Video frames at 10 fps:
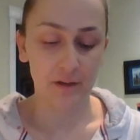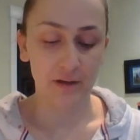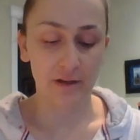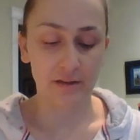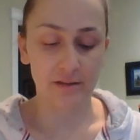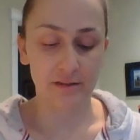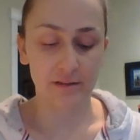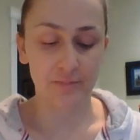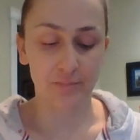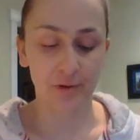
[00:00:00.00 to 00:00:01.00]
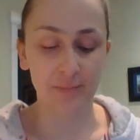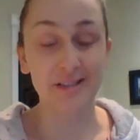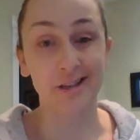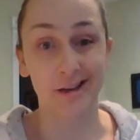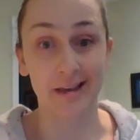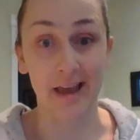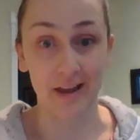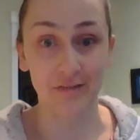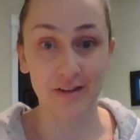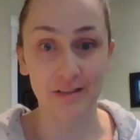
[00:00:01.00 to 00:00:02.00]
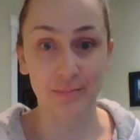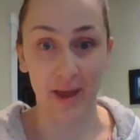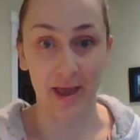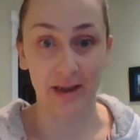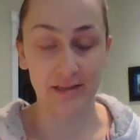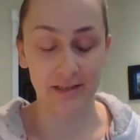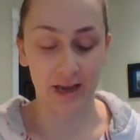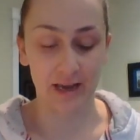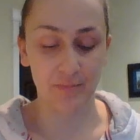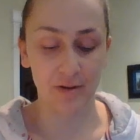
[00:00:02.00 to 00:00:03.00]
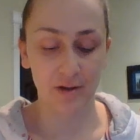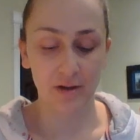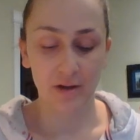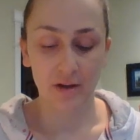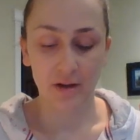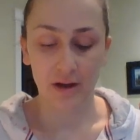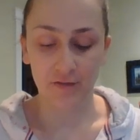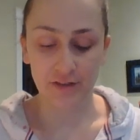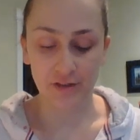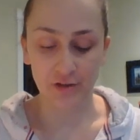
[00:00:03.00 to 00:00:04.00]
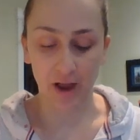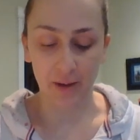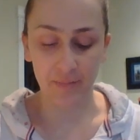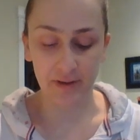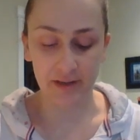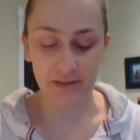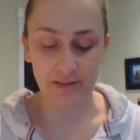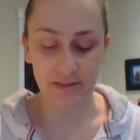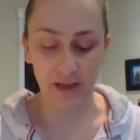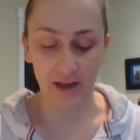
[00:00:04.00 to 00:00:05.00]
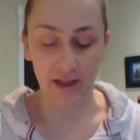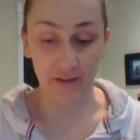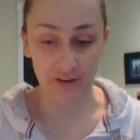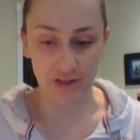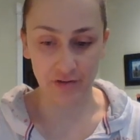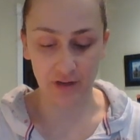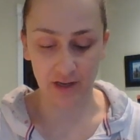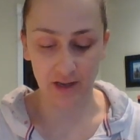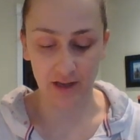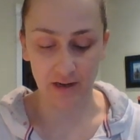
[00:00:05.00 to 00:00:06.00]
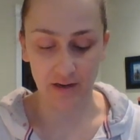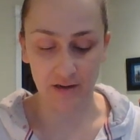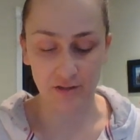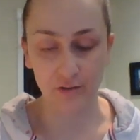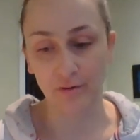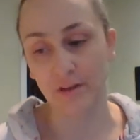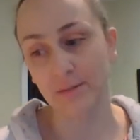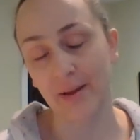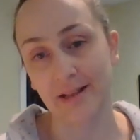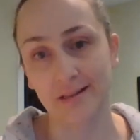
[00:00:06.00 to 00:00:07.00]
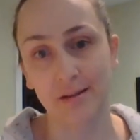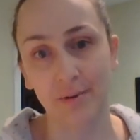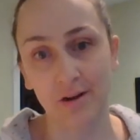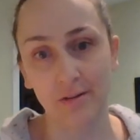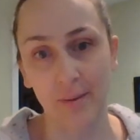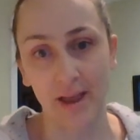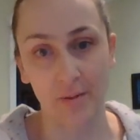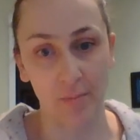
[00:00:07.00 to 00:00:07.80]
It's pretty much like a canvas bag type of a strap. It's heavy duty, and so it depends. The bigger the bag,